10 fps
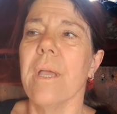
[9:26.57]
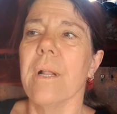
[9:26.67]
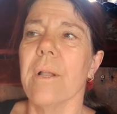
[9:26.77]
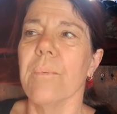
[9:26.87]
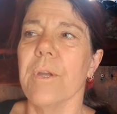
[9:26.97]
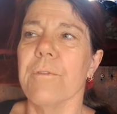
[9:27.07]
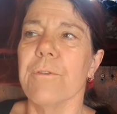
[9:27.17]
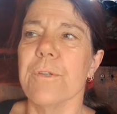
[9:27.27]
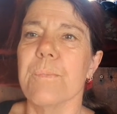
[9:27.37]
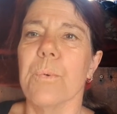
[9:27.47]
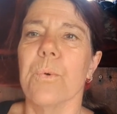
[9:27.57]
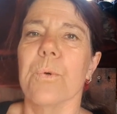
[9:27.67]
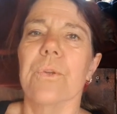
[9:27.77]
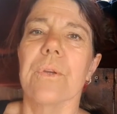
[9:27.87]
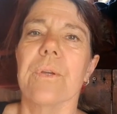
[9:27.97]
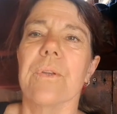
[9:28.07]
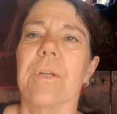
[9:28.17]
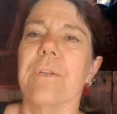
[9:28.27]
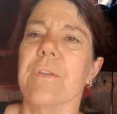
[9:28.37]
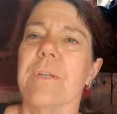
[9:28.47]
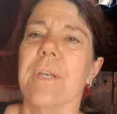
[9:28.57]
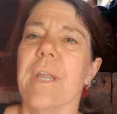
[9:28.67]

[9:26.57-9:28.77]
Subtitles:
Like when I first bought it, it didn't